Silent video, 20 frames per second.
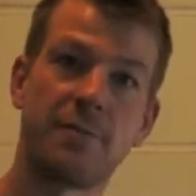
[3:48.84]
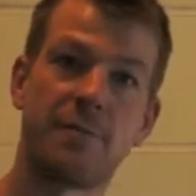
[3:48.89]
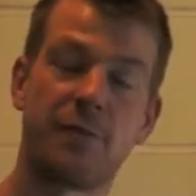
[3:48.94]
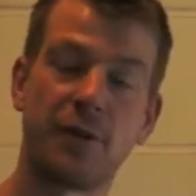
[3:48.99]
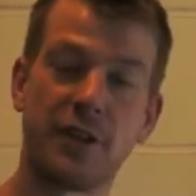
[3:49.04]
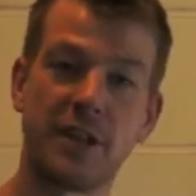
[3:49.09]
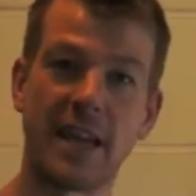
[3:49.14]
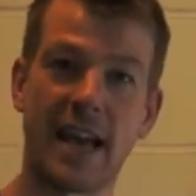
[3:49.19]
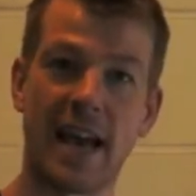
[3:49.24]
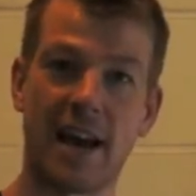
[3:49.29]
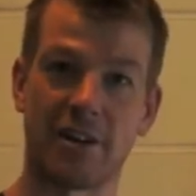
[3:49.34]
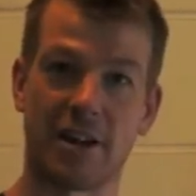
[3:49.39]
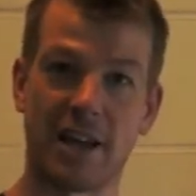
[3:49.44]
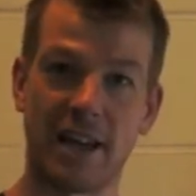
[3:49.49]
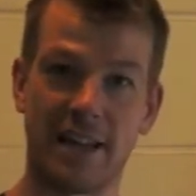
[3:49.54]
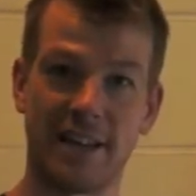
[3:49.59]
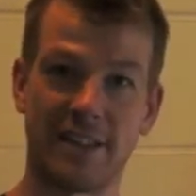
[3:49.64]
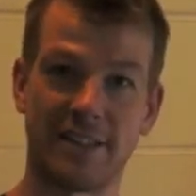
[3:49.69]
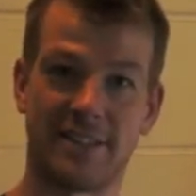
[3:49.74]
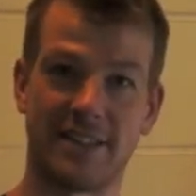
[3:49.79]
for the
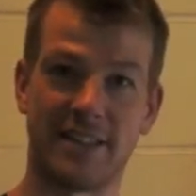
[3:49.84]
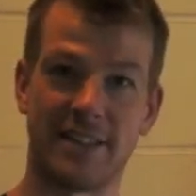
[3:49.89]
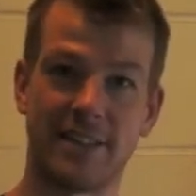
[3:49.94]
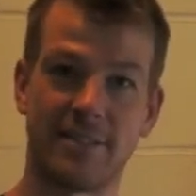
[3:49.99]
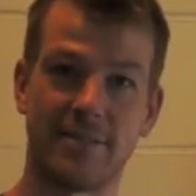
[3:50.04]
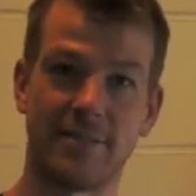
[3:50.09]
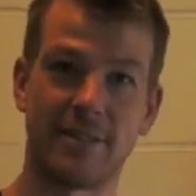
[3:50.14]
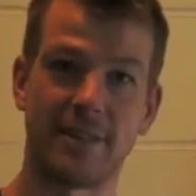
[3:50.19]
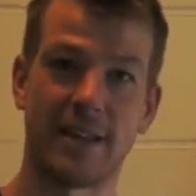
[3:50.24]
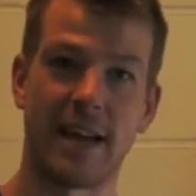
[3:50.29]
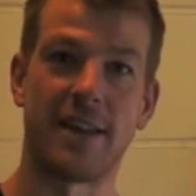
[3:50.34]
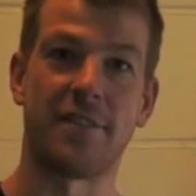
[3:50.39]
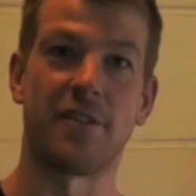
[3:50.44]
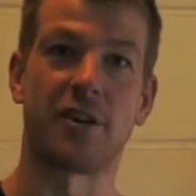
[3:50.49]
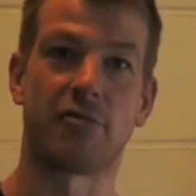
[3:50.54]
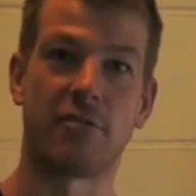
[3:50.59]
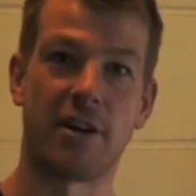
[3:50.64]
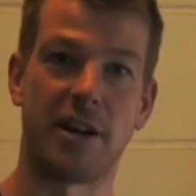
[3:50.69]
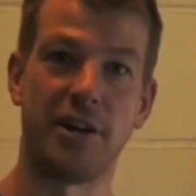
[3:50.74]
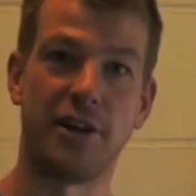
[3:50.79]
alkalinity and
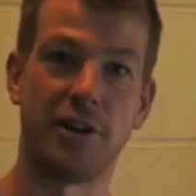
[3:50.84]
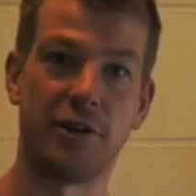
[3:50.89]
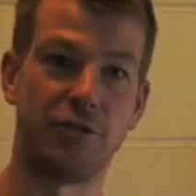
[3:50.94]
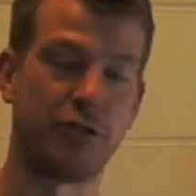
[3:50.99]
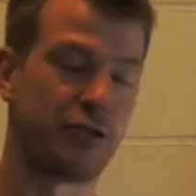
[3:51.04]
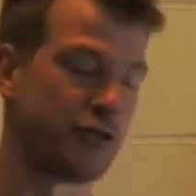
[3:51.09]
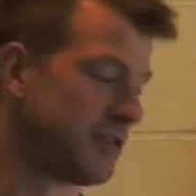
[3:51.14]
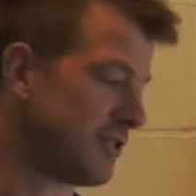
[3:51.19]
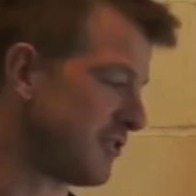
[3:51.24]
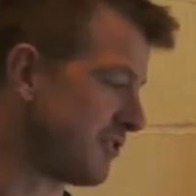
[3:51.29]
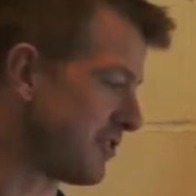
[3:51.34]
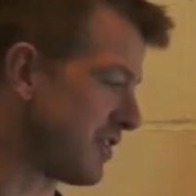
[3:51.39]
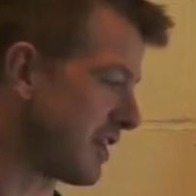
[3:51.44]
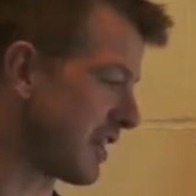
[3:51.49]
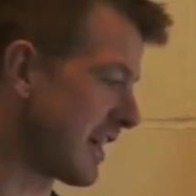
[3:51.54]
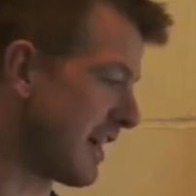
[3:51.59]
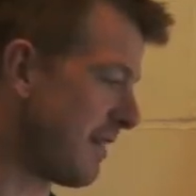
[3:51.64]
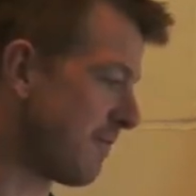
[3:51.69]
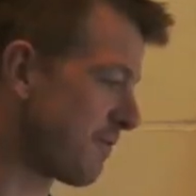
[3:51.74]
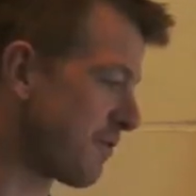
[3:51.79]
the great nutrients
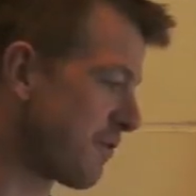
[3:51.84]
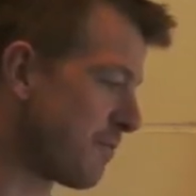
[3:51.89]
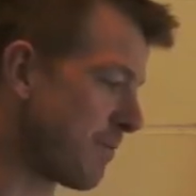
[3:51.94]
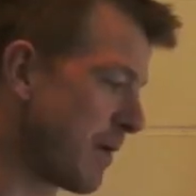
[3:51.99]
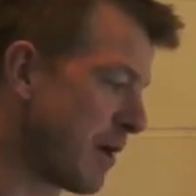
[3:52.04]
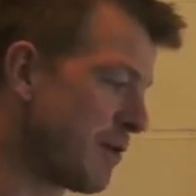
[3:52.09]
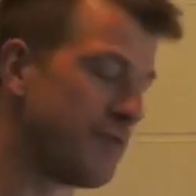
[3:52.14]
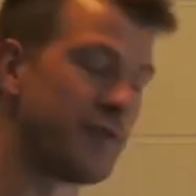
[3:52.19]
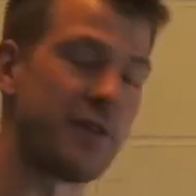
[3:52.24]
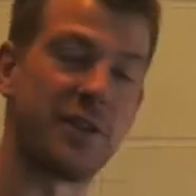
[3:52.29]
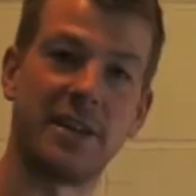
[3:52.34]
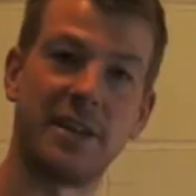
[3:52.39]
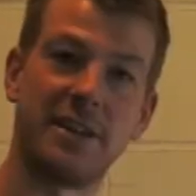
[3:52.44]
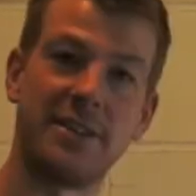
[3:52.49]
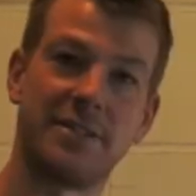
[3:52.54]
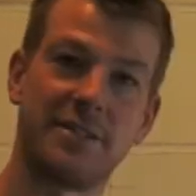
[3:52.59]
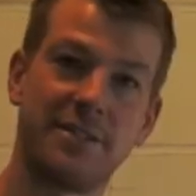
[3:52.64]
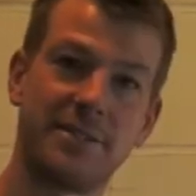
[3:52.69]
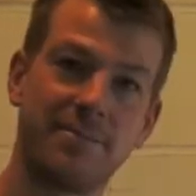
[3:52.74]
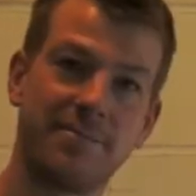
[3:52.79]
that come from both of
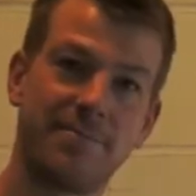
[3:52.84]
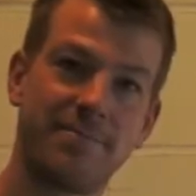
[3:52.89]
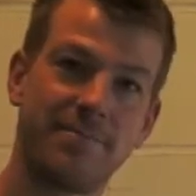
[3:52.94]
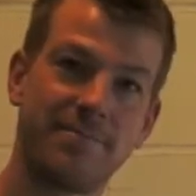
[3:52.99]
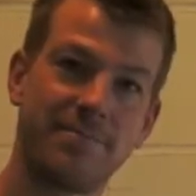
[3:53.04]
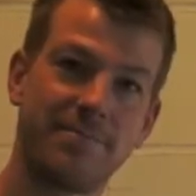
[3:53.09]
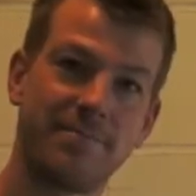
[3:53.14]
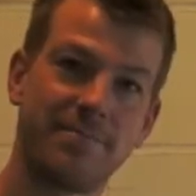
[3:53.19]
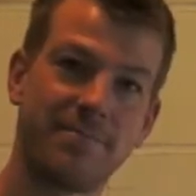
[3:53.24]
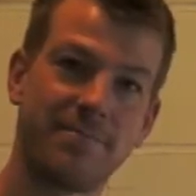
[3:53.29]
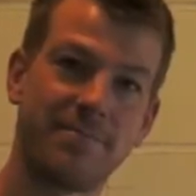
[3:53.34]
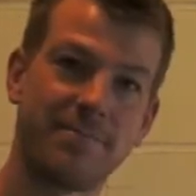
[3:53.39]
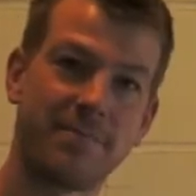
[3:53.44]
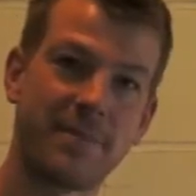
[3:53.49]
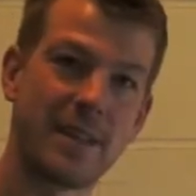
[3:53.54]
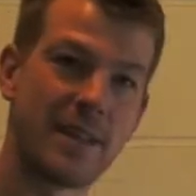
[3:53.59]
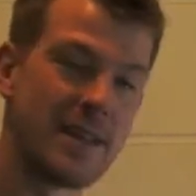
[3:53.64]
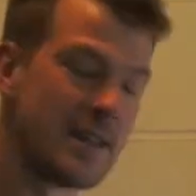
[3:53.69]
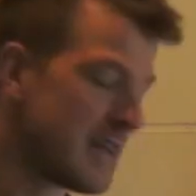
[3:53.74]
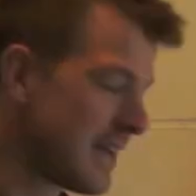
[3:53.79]
these.
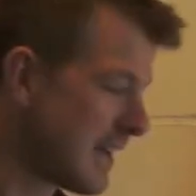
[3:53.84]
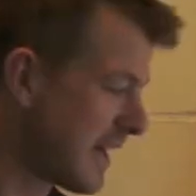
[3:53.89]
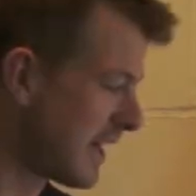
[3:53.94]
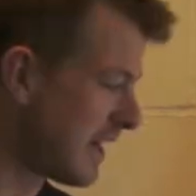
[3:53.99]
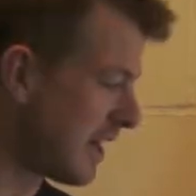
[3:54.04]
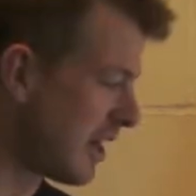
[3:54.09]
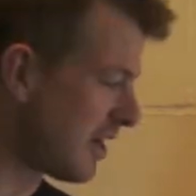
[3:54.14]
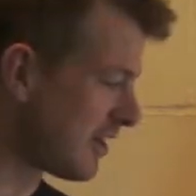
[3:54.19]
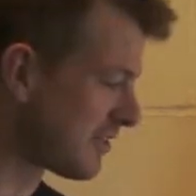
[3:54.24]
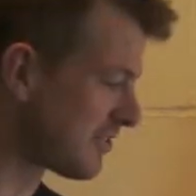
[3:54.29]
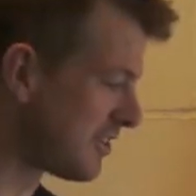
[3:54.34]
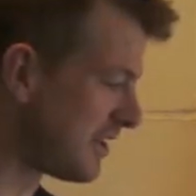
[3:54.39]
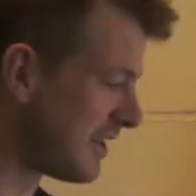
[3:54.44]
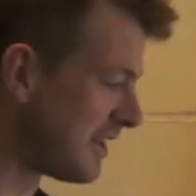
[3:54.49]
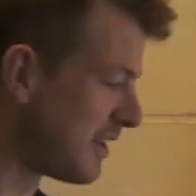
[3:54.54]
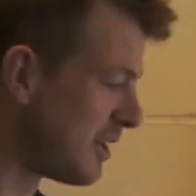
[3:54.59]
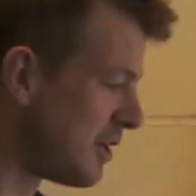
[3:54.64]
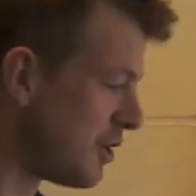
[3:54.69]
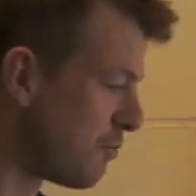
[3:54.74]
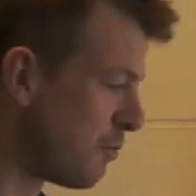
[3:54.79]
And
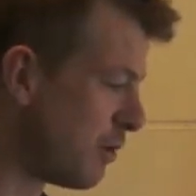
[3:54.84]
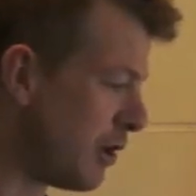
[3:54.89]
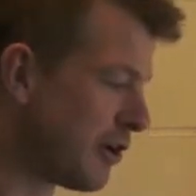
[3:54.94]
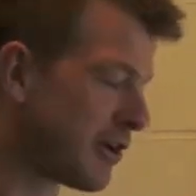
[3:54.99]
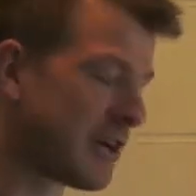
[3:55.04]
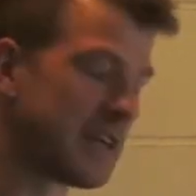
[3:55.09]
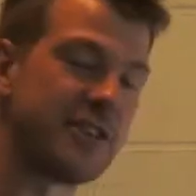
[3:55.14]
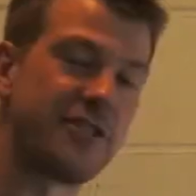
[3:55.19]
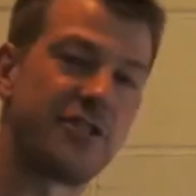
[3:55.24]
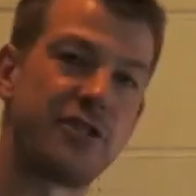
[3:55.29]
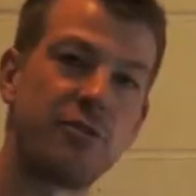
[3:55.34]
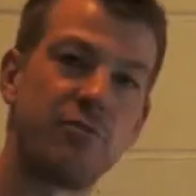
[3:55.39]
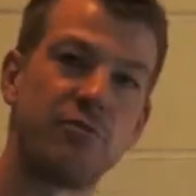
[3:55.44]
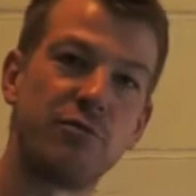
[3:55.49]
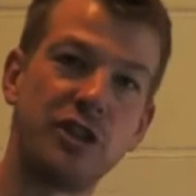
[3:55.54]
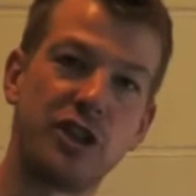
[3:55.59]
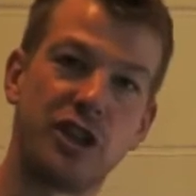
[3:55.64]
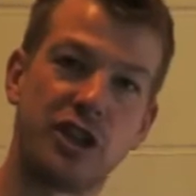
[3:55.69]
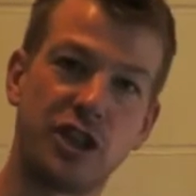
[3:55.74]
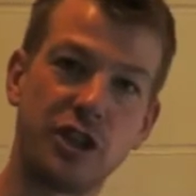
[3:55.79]
lastly, we're looking to
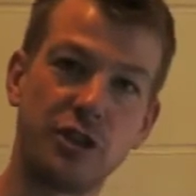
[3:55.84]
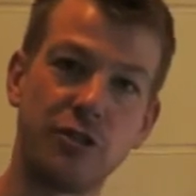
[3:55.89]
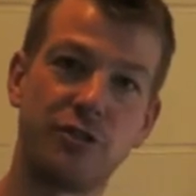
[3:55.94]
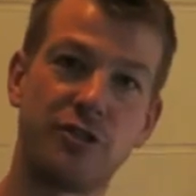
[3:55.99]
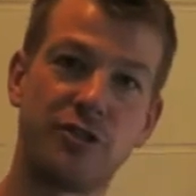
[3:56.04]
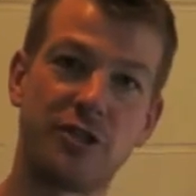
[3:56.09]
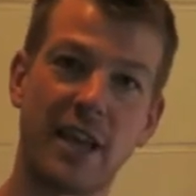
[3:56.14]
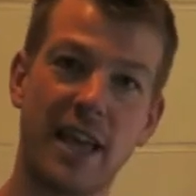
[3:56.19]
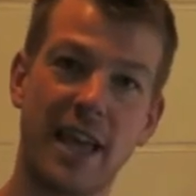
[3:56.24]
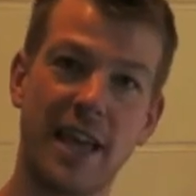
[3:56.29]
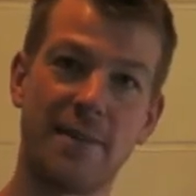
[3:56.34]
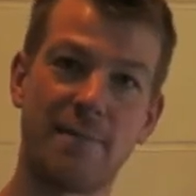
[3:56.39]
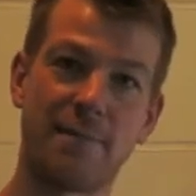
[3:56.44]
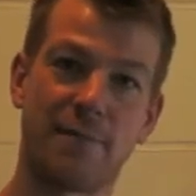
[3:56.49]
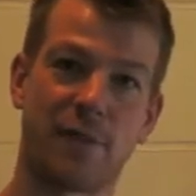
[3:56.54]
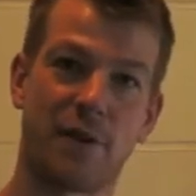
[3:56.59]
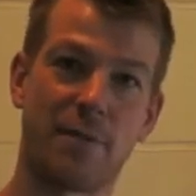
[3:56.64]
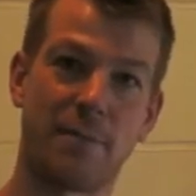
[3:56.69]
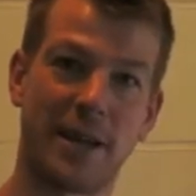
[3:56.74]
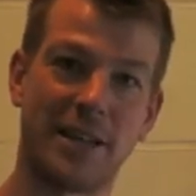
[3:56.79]
reduce
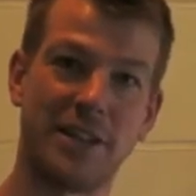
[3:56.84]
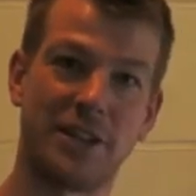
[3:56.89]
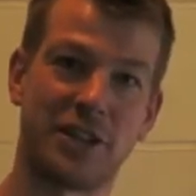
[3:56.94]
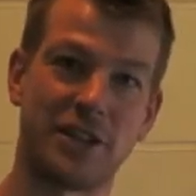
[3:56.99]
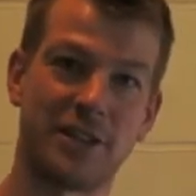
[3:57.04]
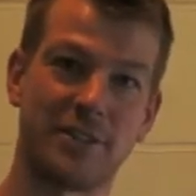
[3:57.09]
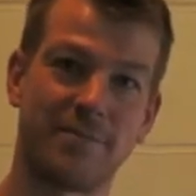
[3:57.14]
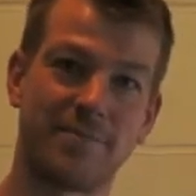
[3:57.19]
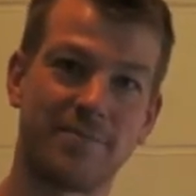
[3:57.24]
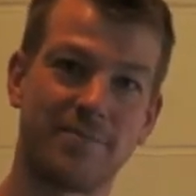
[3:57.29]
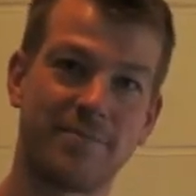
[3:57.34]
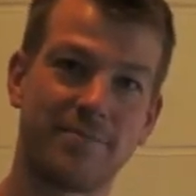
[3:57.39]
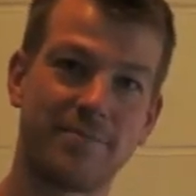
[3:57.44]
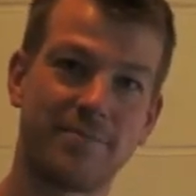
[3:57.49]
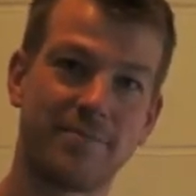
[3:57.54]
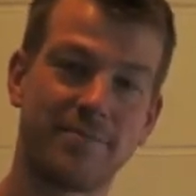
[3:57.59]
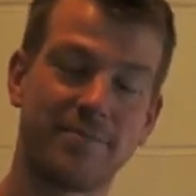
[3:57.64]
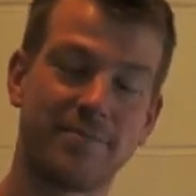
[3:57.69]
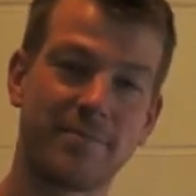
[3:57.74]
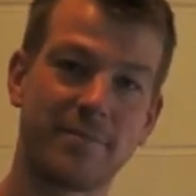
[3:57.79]
inflammation.
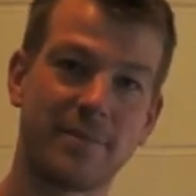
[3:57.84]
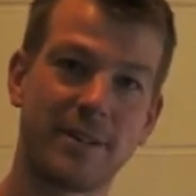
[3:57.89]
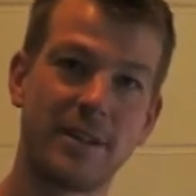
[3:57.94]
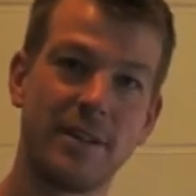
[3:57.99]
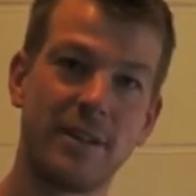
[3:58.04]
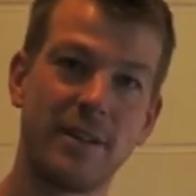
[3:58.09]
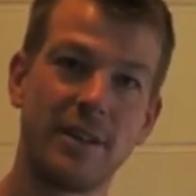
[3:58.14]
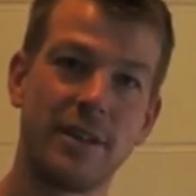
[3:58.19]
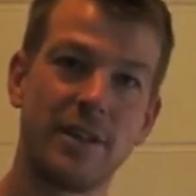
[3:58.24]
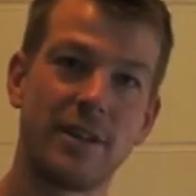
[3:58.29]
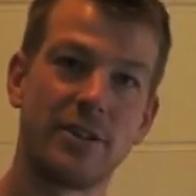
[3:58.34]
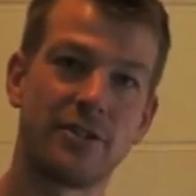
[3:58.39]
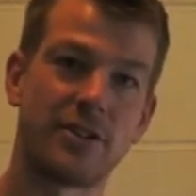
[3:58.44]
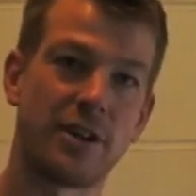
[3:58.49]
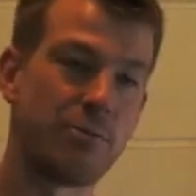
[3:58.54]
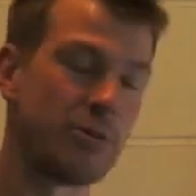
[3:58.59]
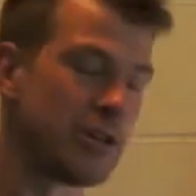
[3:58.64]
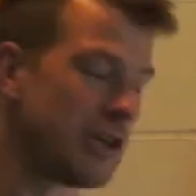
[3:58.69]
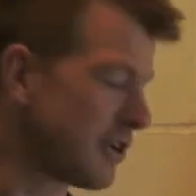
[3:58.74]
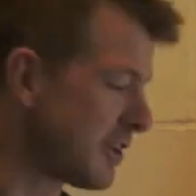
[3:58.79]

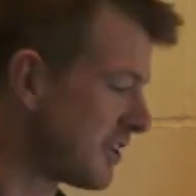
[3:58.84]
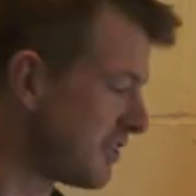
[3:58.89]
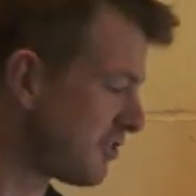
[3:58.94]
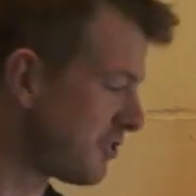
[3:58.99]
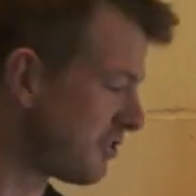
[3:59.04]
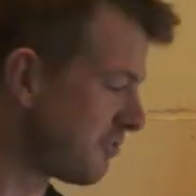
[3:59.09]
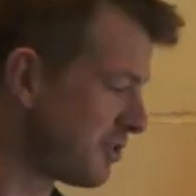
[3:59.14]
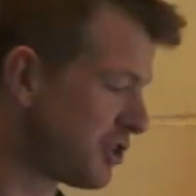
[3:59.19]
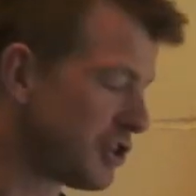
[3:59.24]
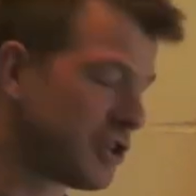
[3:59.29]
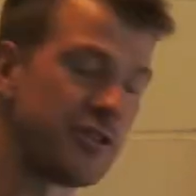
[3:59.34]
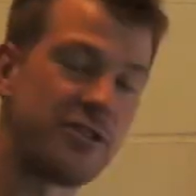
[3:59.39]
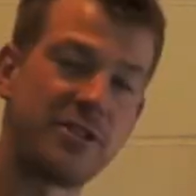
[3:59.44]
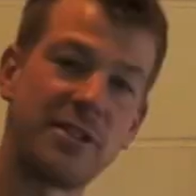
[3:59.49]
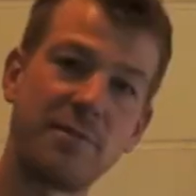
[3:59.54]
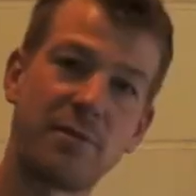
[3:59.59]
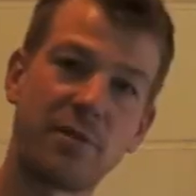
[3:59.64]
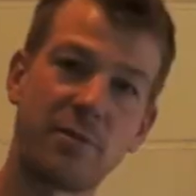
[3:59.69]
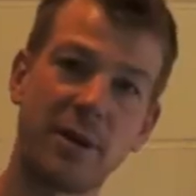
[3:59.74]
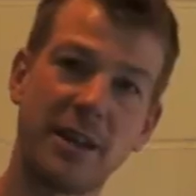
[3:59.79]
So we're looking to
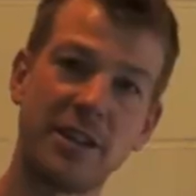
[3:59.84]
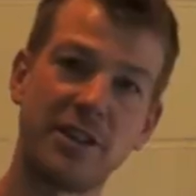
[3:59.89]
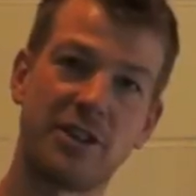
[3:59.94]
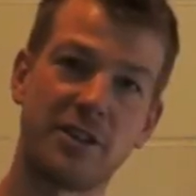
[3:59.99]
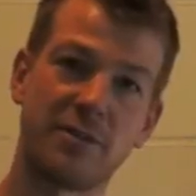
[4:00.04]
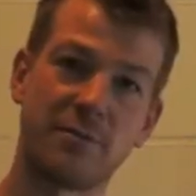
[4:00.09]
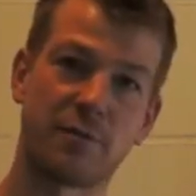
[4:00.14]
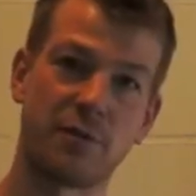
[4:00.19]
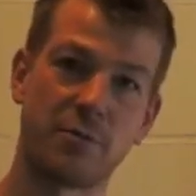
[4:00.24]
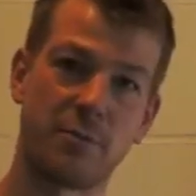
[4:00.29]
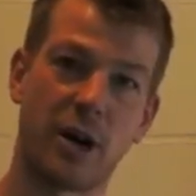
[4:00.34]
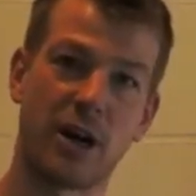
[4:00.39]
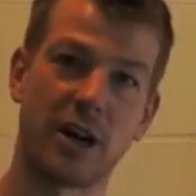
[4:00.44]
reduce inflammation from